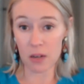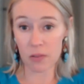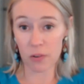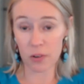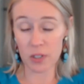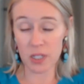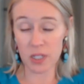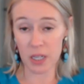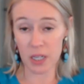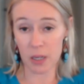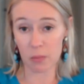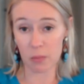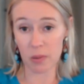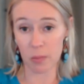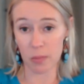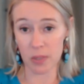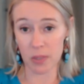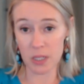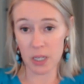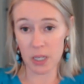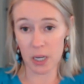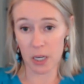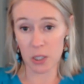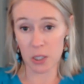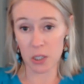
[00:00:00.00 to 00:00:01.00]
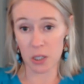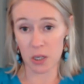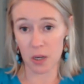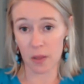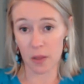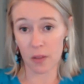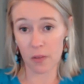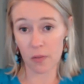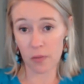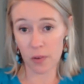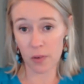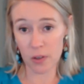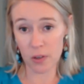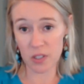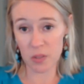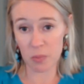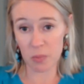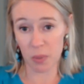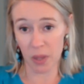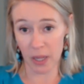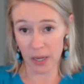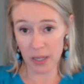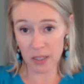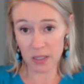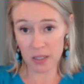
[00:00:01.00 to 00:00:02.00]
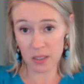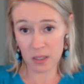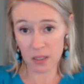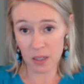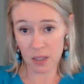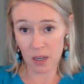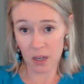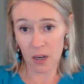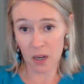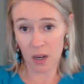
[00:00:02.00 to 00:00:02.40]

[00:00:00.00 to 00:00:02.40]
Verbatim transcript: for de-implementation in the first place.